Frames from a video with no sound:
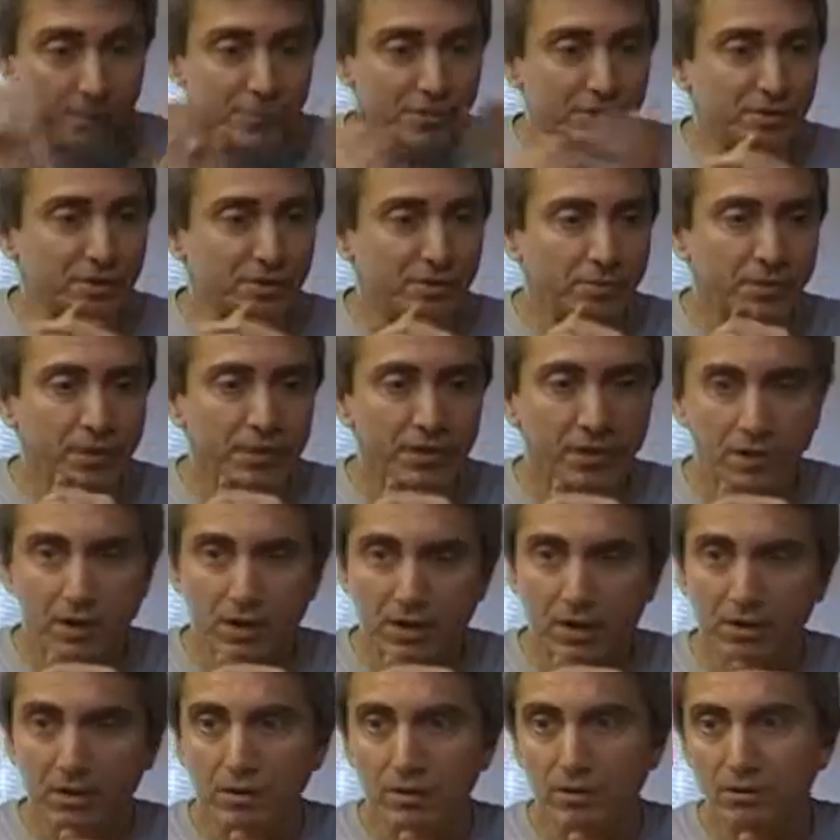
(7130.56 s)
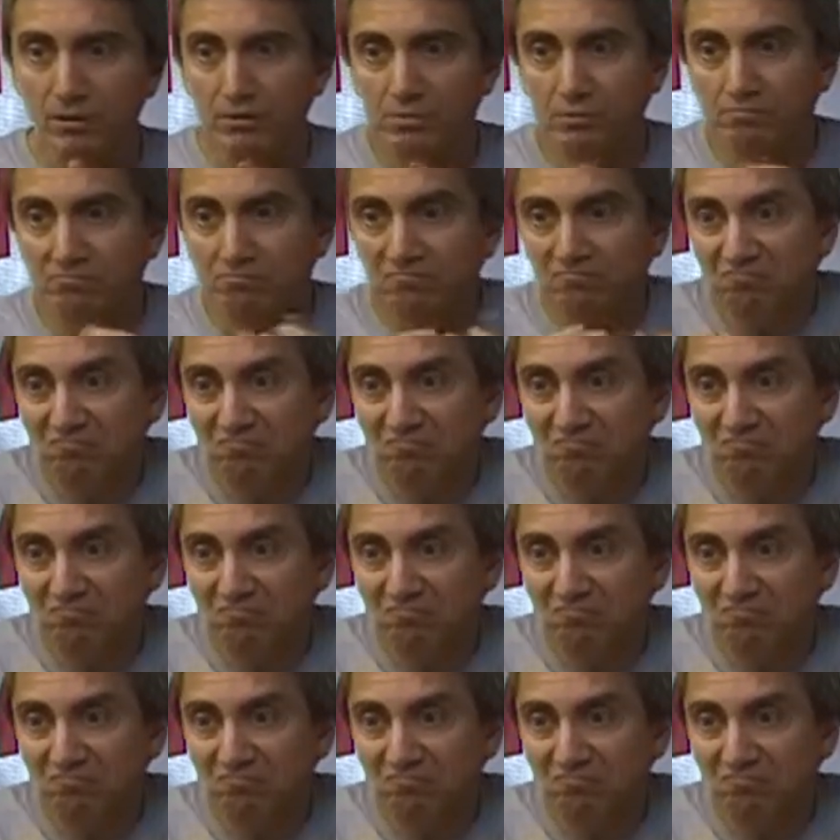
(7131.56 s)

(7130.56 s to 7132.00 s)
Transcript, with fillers: happens to be near